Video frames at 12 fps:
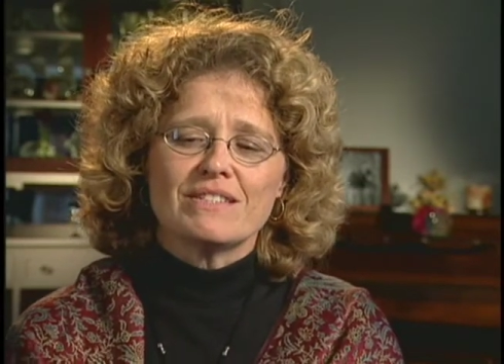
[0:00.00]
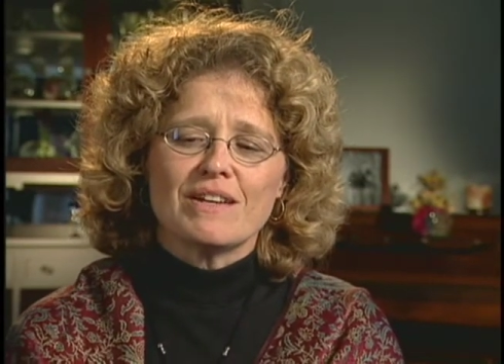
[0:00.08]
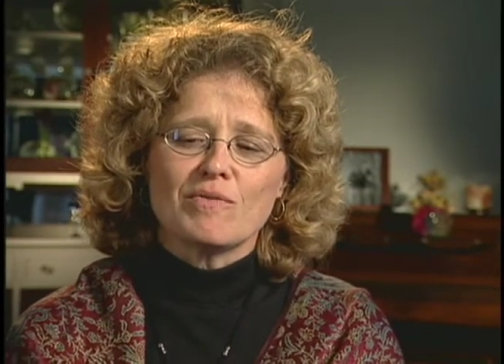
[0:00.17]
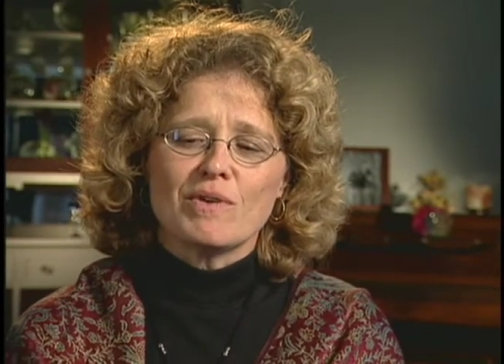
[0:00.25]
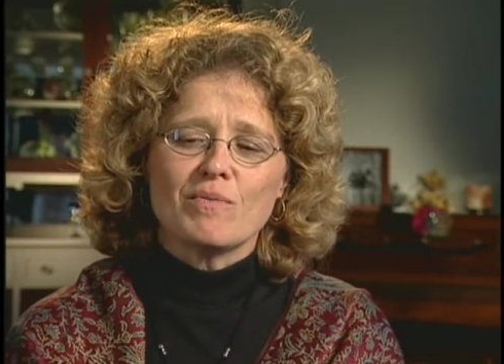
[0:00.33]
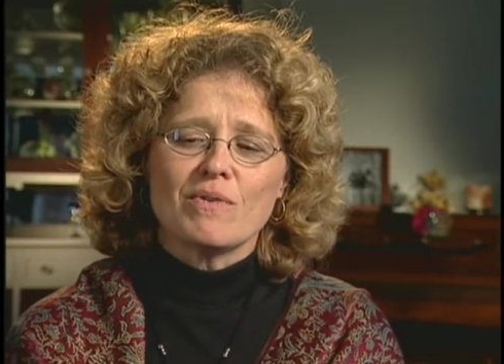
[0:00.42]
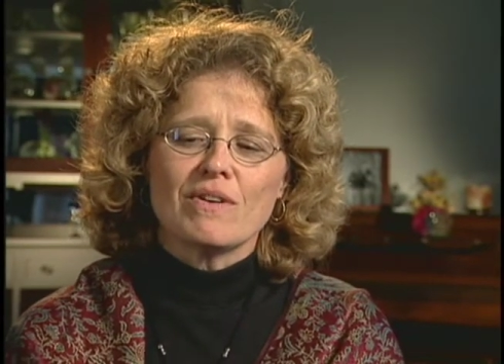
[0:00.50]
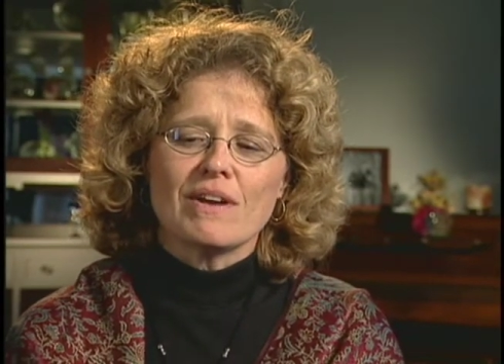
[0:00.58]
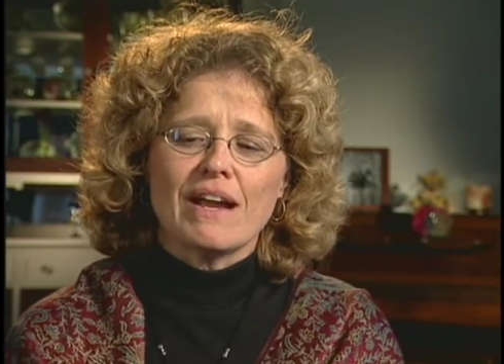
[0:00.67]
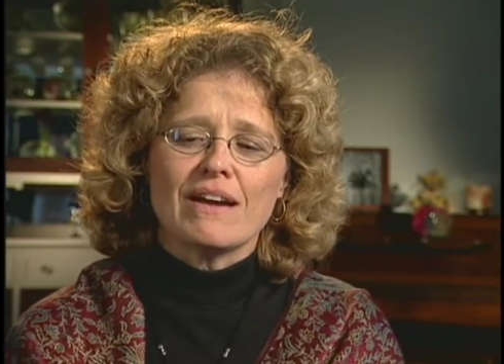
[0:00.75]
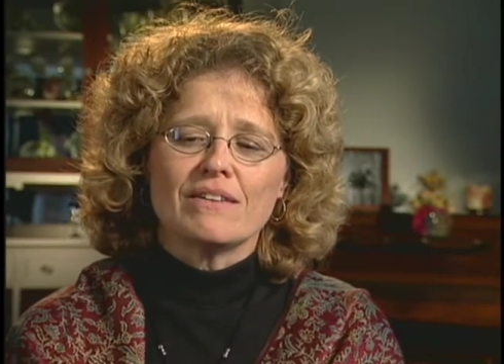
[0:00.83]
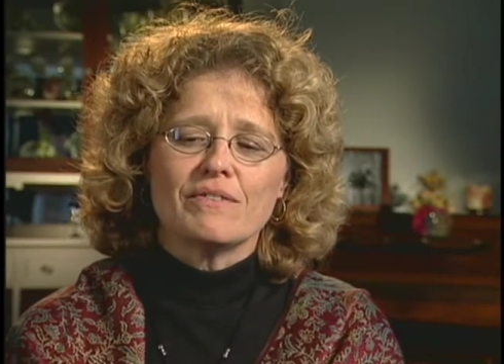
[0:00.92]
that we work
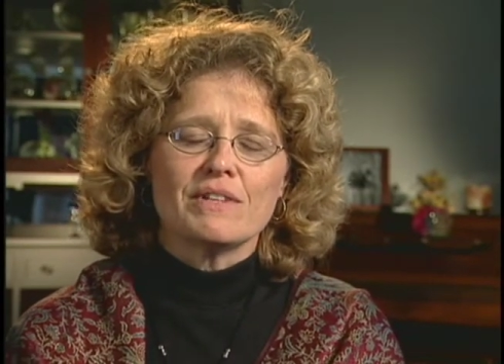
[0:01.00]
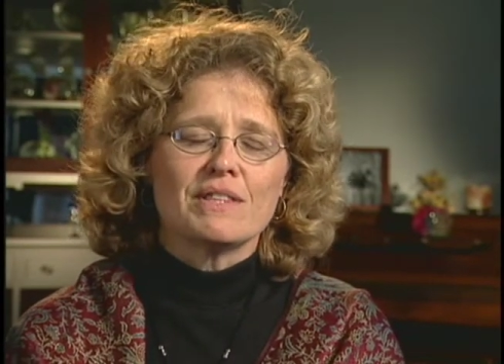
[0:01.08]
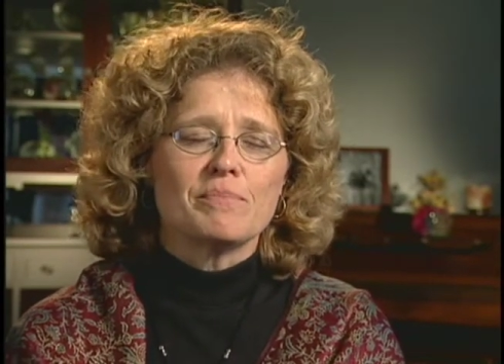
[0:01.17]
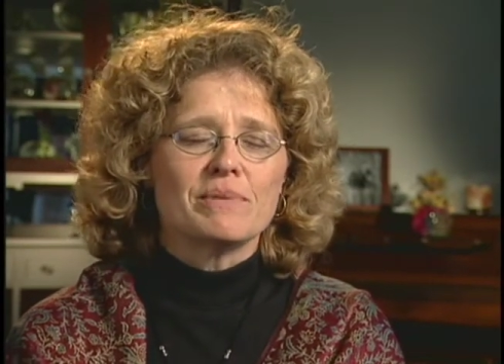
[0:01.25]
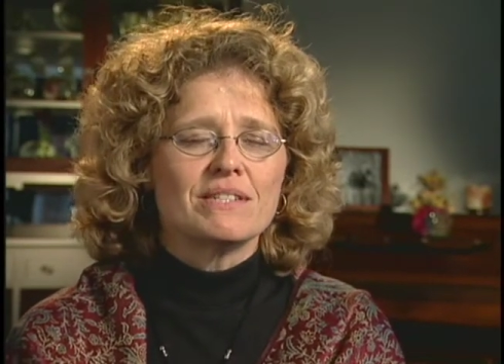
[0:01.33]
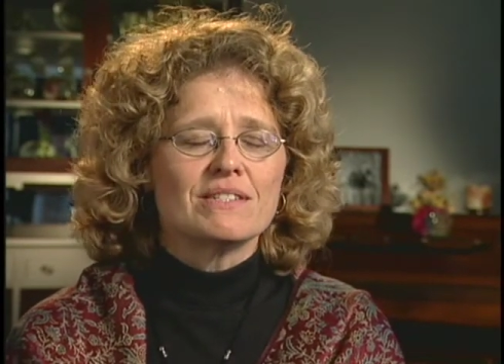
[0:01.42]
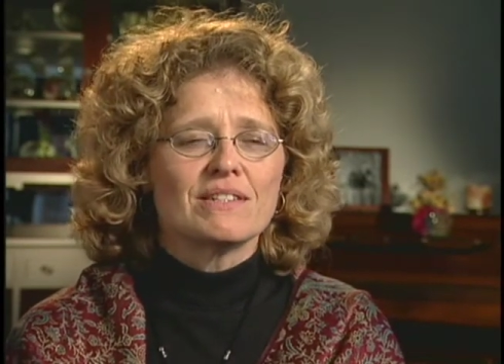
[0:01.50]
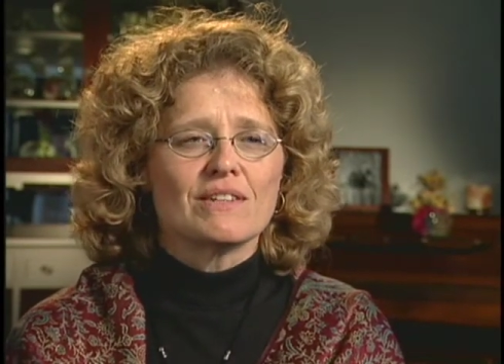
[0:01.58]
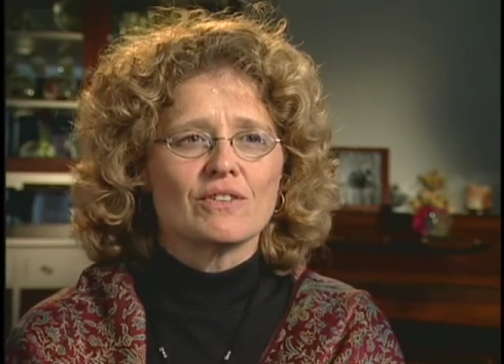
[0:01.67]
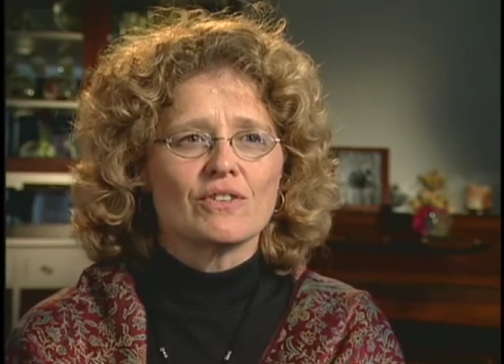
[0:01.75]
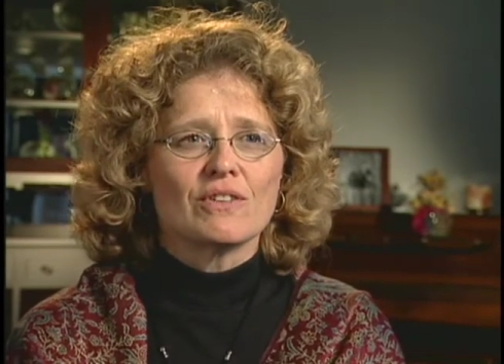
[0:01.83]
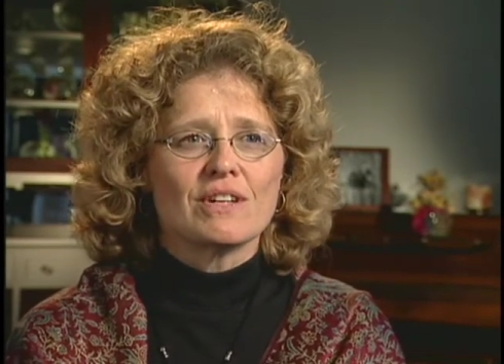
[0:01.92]
out of at the Peace Center